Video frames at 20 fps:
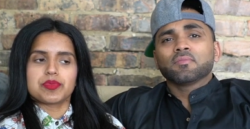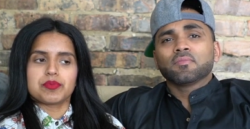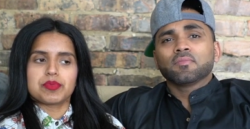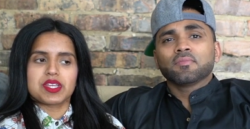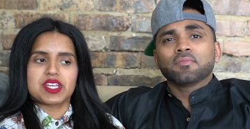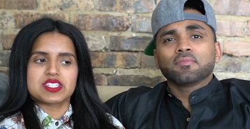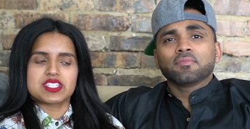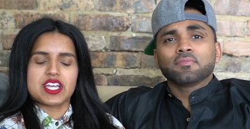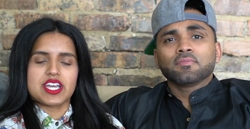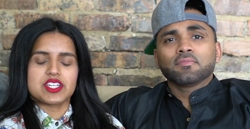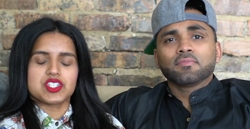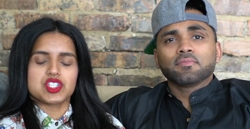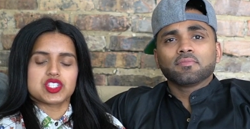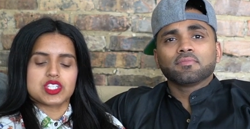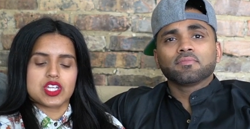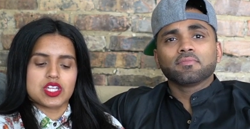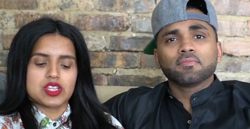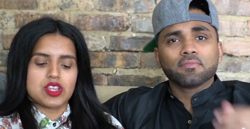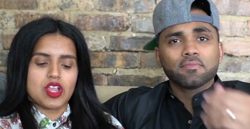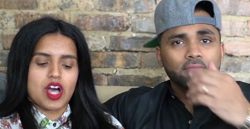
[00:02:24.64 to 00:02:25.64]
Speaker 1: because I just
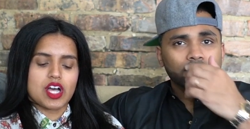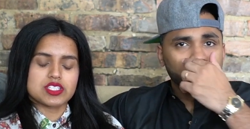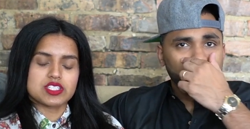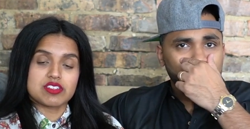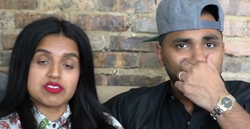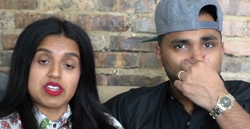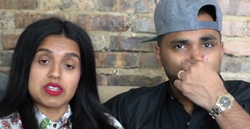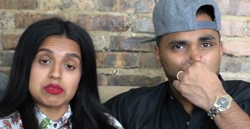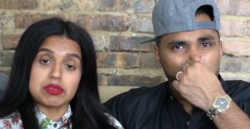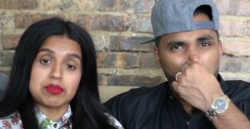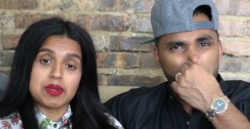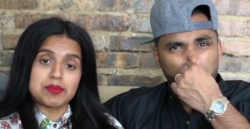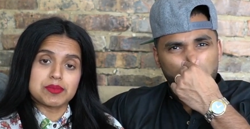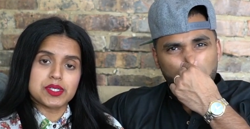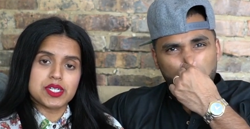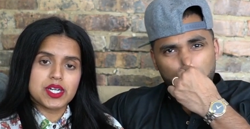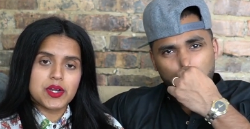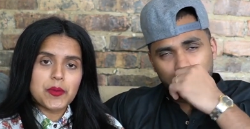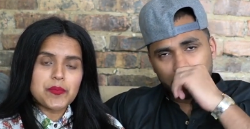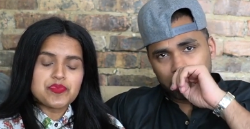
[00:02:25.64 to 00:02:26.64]
had lost a family
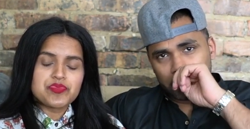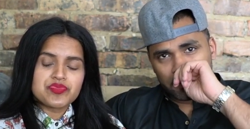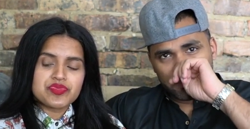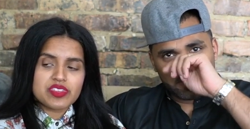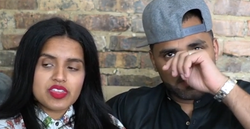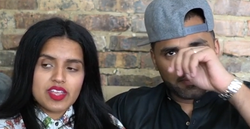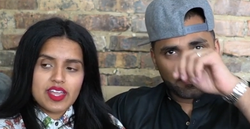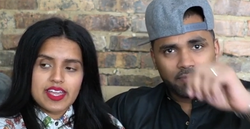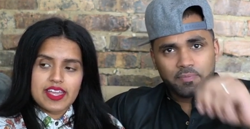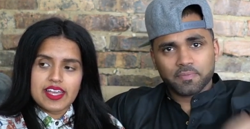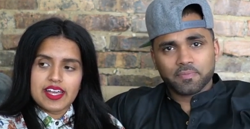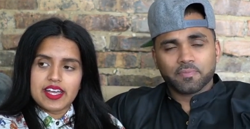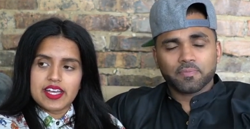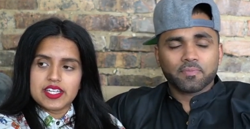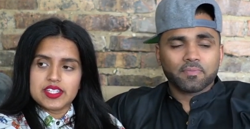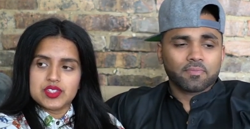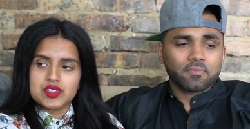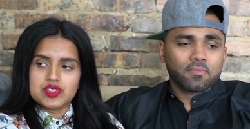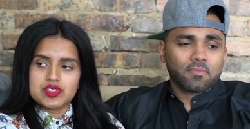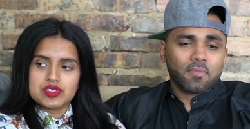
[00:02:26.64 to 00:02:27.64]
member
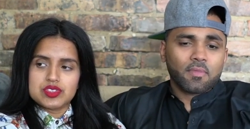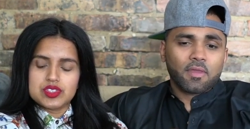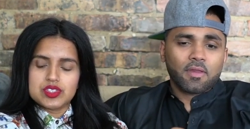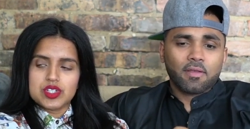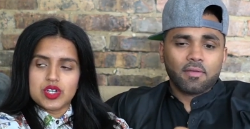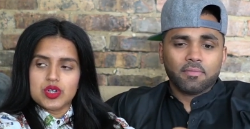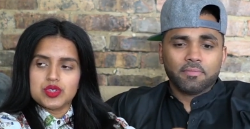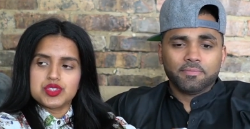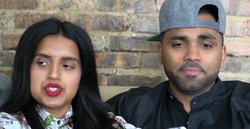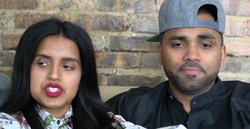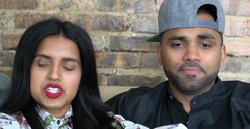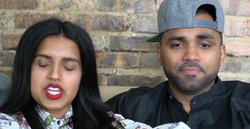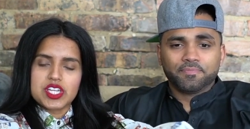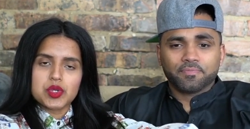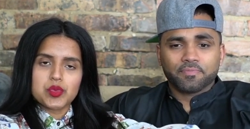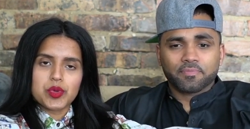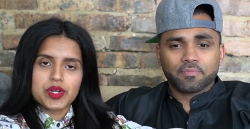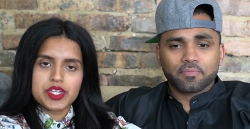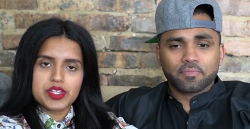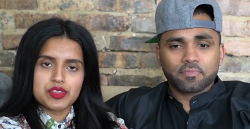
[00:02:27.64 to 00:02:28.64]
and, you know, just kind of
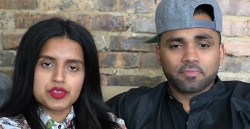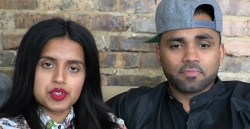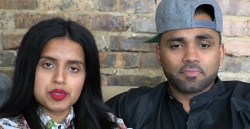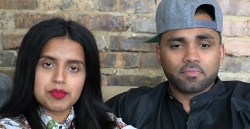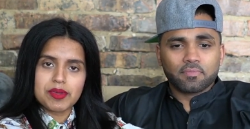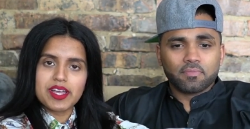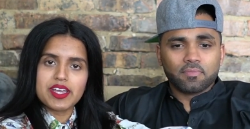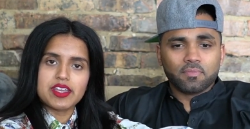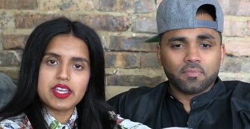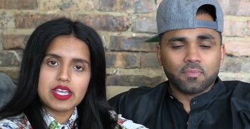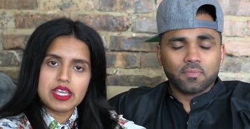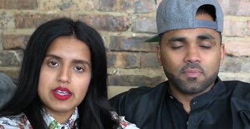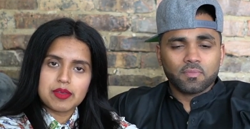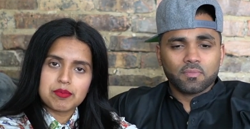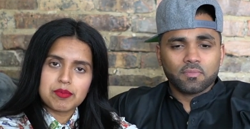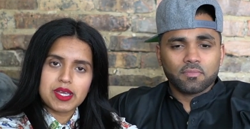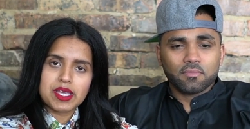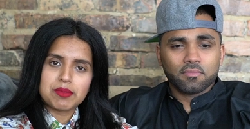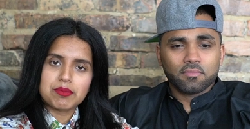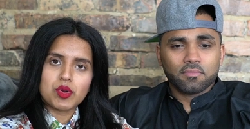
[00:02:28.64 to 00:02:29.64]
working through my
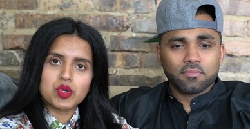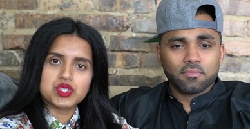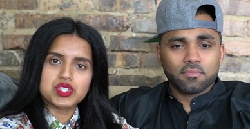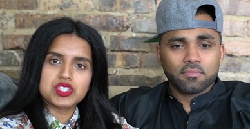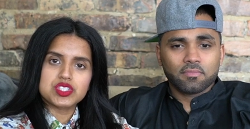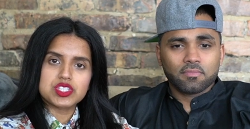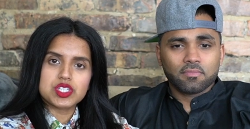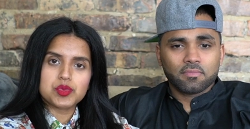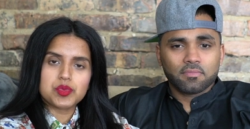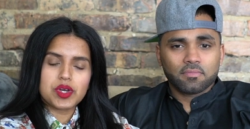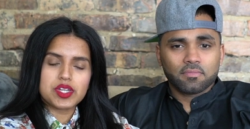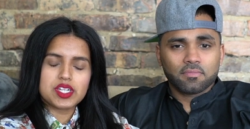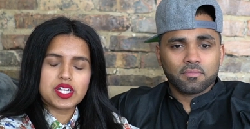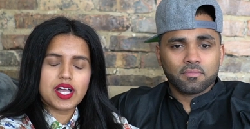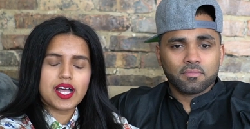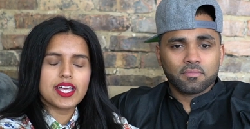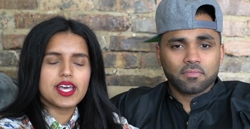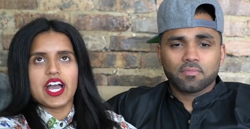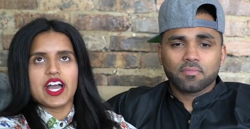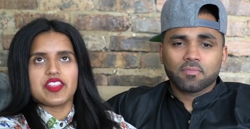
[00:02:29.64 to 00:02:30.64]
emotions and
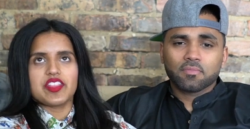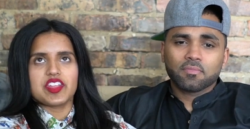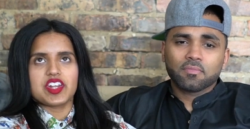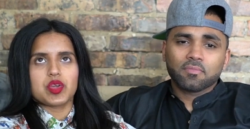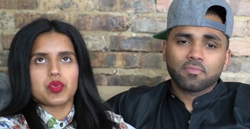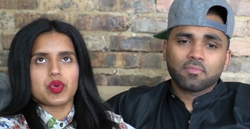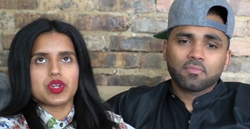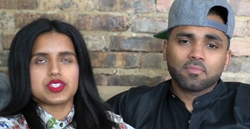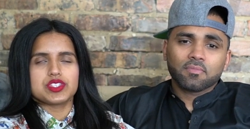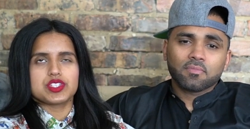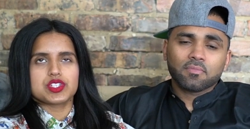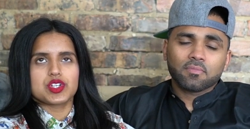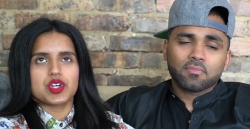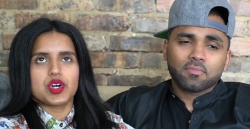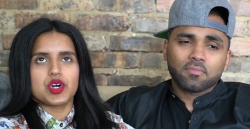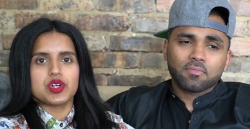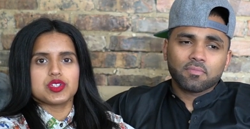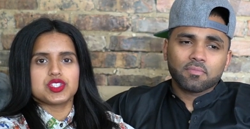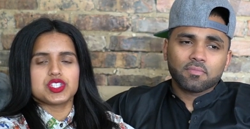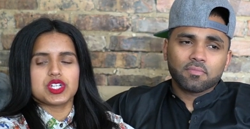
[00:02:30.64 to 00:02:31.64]
whatnot. And then I went to
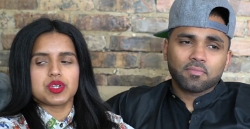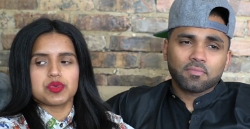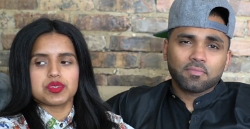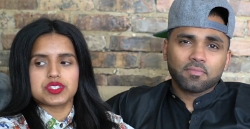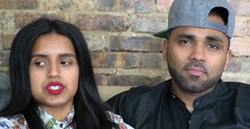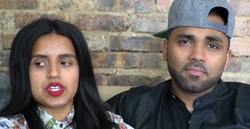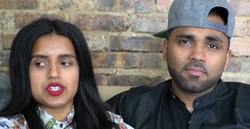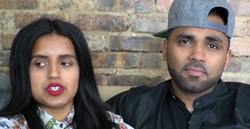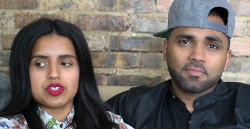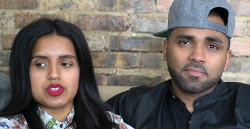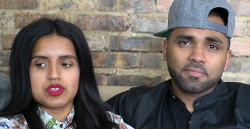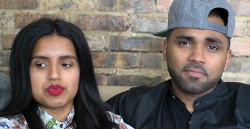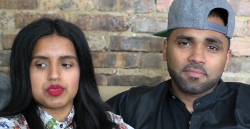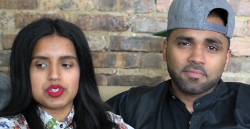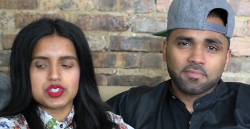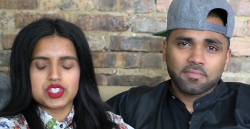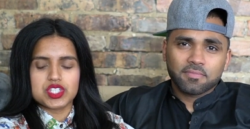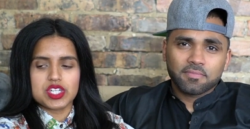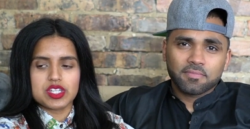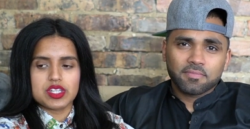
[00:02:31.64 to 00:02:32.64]
go chill with Sonu and we
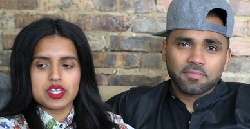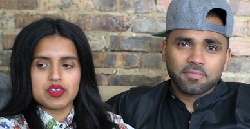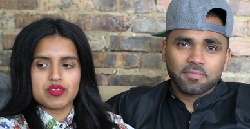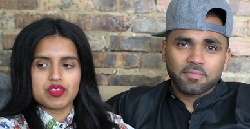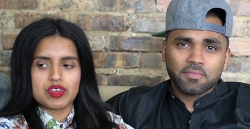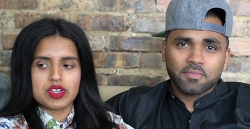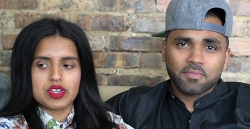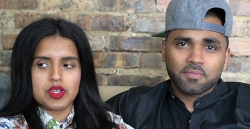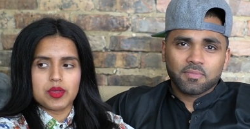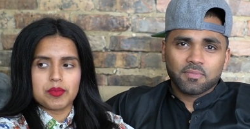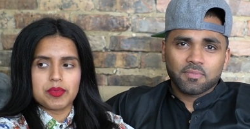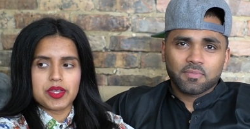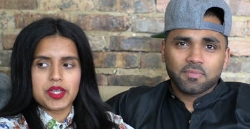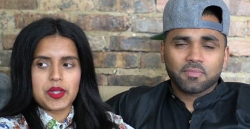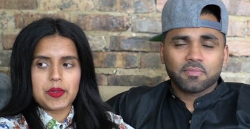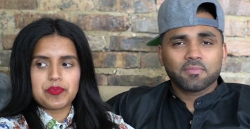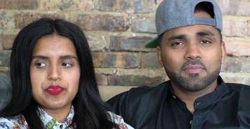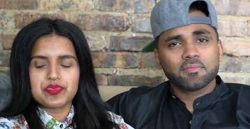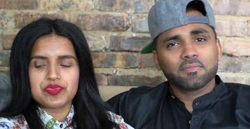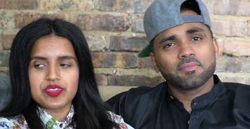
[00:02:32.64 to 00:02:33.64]
were chilling for a little
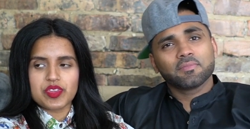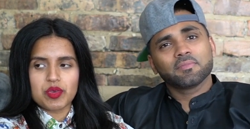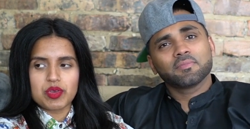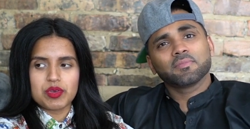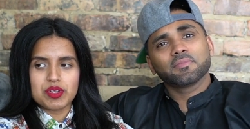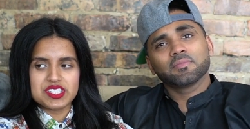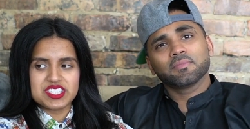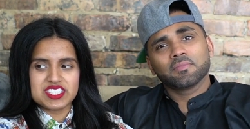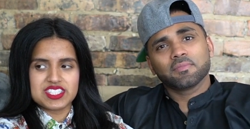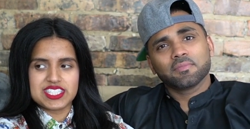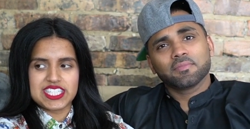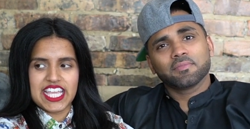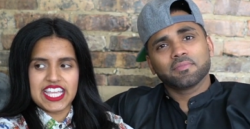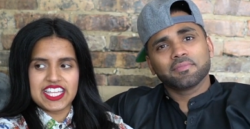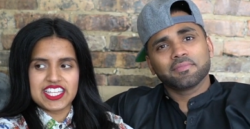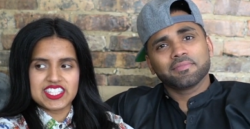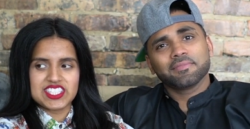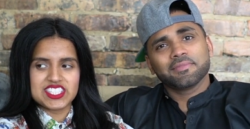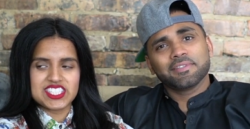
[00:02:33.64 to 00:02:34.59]
bit. We went to Steak and